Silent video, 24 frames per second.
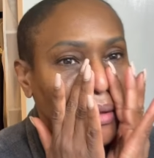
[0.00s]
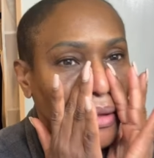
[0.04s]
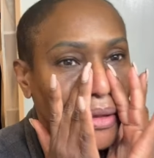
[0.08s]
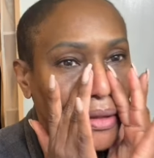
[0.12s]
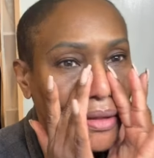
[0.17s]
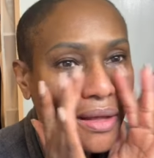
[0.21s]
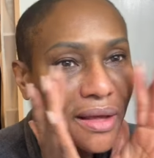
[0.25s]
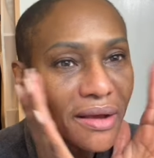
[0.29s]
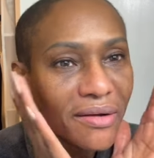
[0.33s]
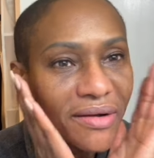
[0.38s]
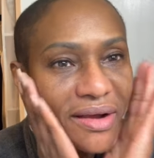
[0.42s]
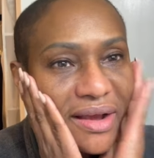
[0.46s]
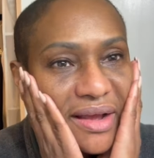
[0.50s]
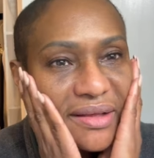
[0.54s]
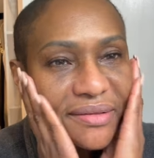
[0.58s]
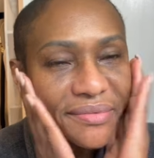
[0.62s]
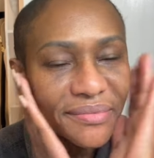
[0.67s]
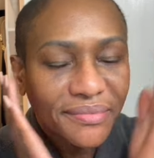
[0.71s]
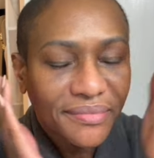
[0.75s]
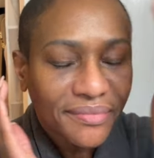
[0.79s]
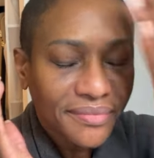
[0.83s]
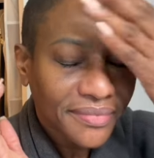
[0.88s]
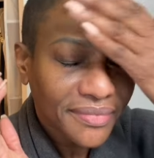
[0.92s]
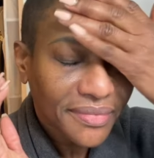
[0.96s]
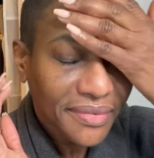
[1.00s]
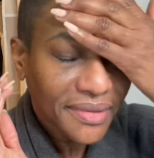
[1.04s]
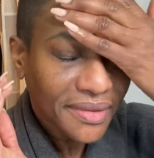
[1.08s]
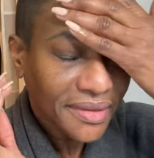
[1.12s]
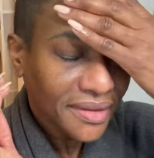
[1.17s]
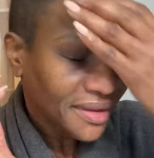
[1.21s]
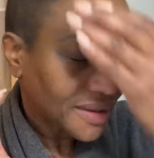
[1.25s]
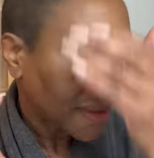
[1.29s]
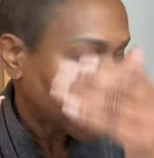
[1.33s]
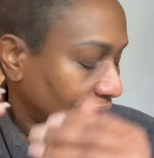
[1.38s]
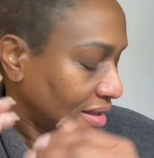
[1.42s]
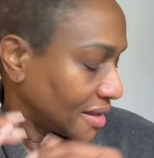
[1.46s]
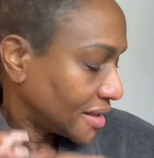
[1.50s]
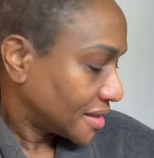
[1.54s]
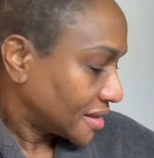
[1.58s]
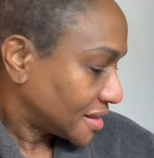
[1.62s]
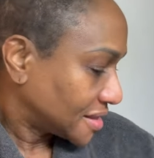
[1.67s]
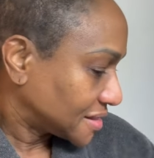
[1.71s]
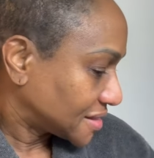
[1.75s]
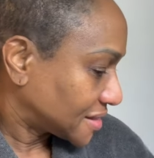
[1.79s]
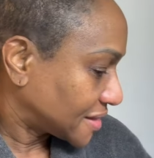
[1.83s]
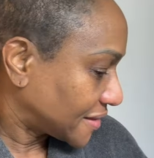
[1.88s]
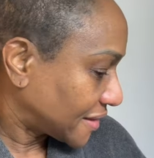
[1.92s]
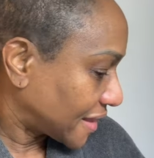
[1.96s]
All right.
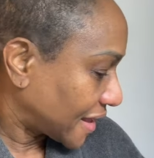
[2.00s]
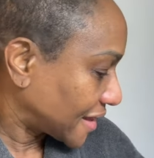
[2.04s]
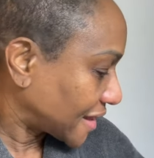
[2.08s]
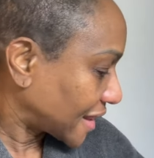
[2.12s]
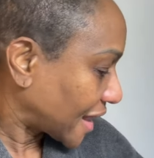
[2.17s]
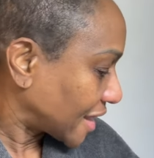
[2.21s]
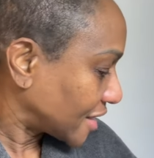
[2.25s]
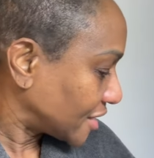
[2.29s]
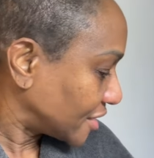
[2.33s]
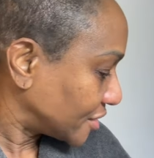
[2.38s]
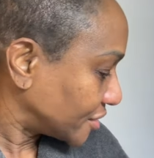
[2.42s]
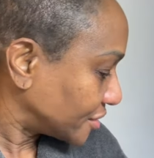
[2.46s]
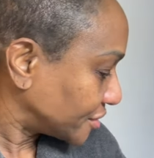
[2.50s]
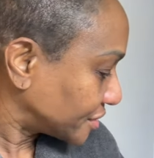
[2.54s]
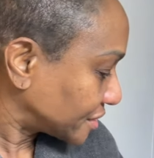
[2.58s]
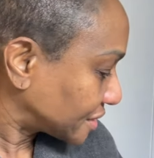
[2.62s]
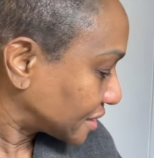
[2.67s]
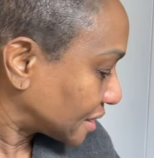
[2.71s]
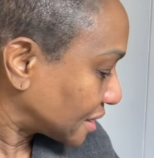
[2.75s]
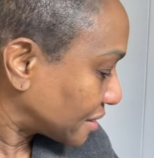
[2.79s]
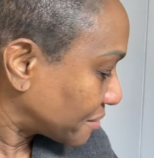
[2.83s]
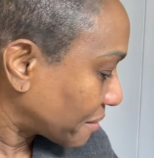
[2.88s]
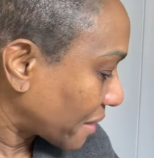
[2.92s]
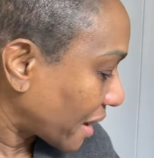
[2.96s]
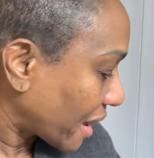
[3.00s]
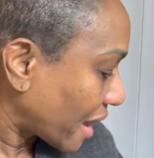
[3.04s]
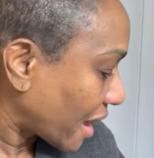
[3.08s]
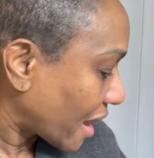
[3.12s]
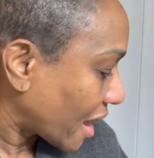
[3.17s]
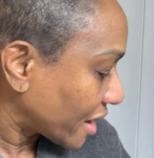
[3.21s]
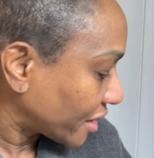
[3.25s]
So then I use my